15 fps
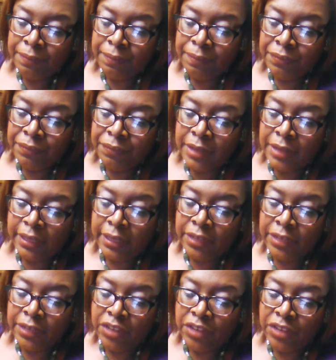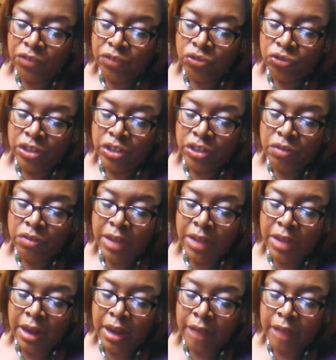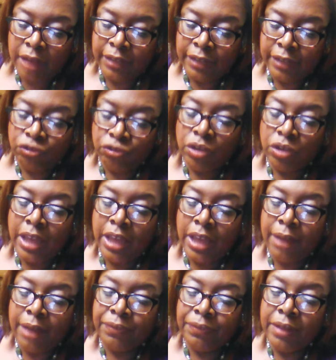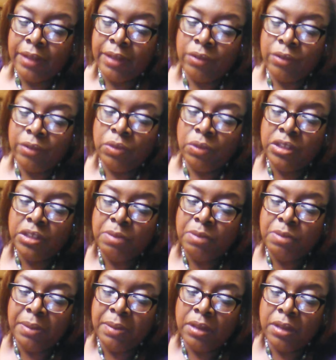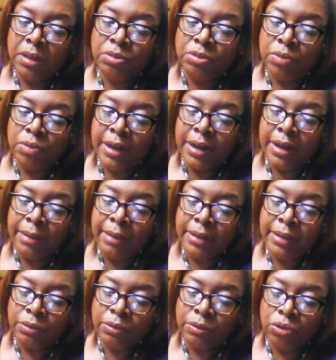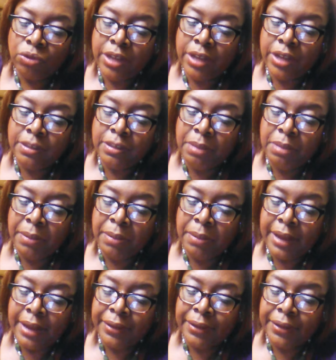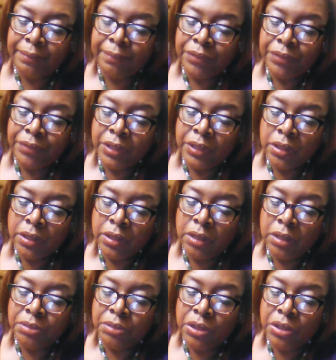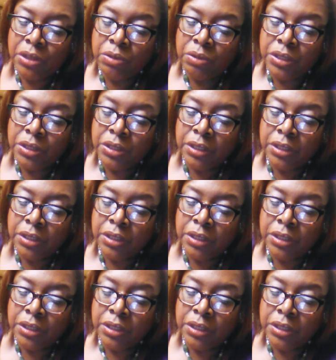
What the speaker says: I think it's interesting. You done got locked out your account. I don't know what these people are up to right now. We got some crazy people out here up to no good.